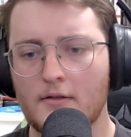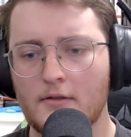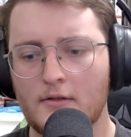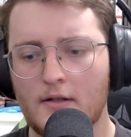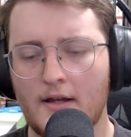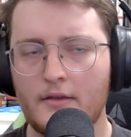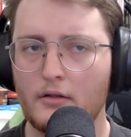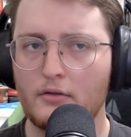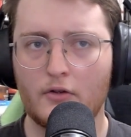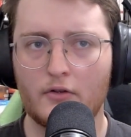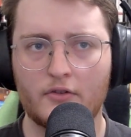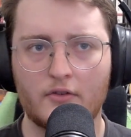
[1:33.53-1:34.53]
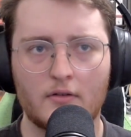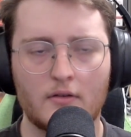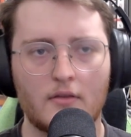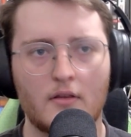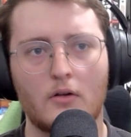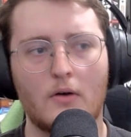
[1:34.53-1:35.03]
in this first
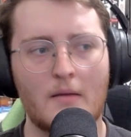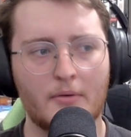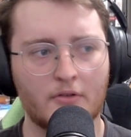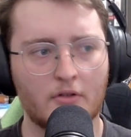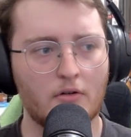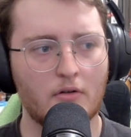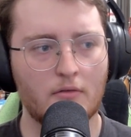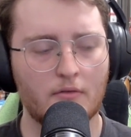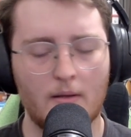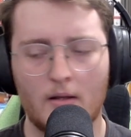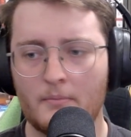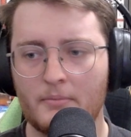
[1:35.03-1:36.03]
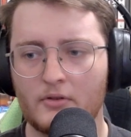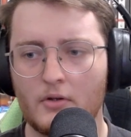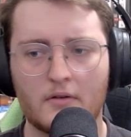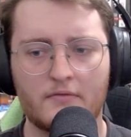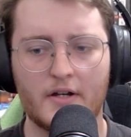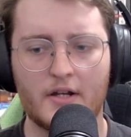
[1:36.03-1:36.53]
little episode or
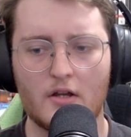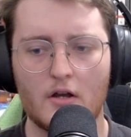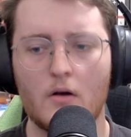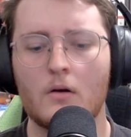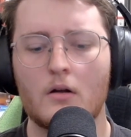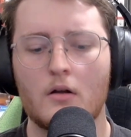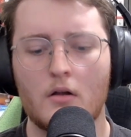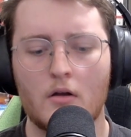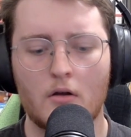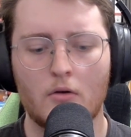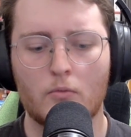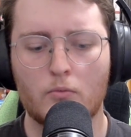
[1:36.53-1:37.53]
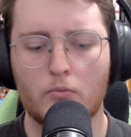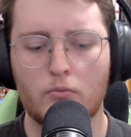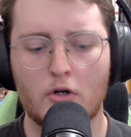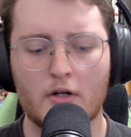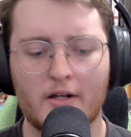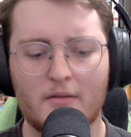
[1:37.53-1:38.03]
video,
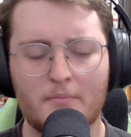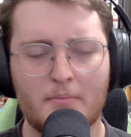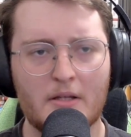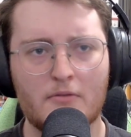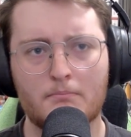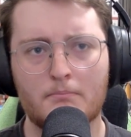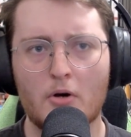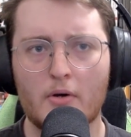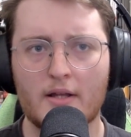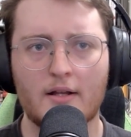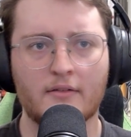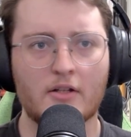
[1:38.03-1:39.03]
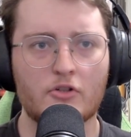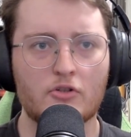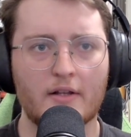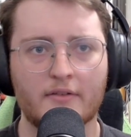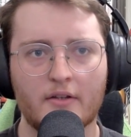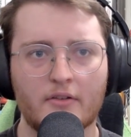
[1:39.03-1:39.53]
we're going to be building a
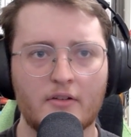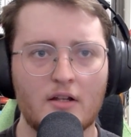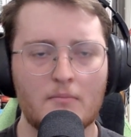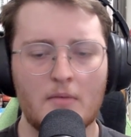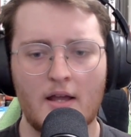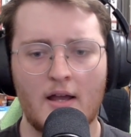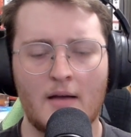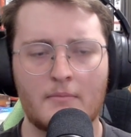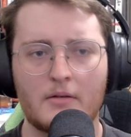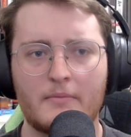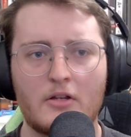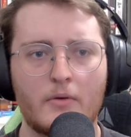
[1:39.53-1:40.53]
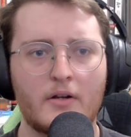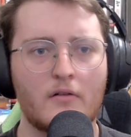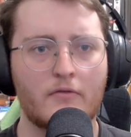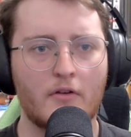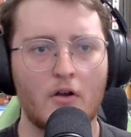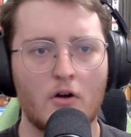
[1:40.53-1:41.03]
centralized system. I'm going to be going
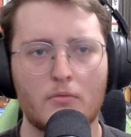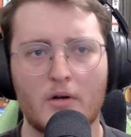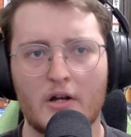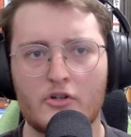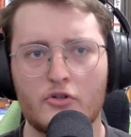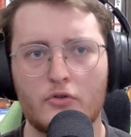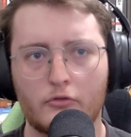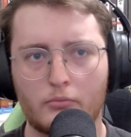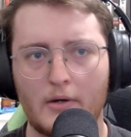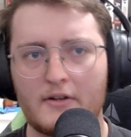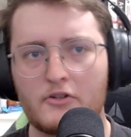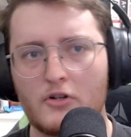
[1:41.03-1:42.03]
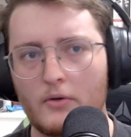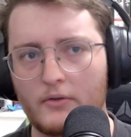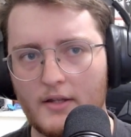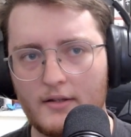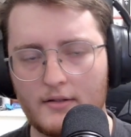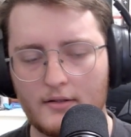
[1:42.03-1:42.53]
over the hardware I choose, why I chose
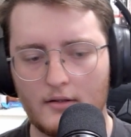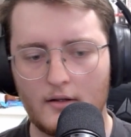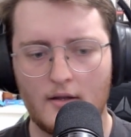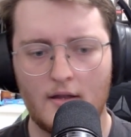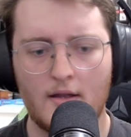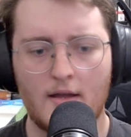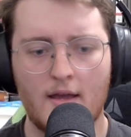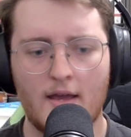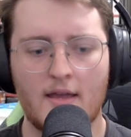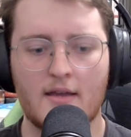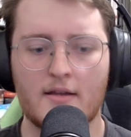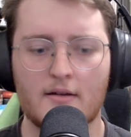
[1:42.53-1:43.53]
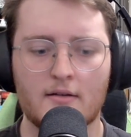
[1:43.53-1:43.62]
it, and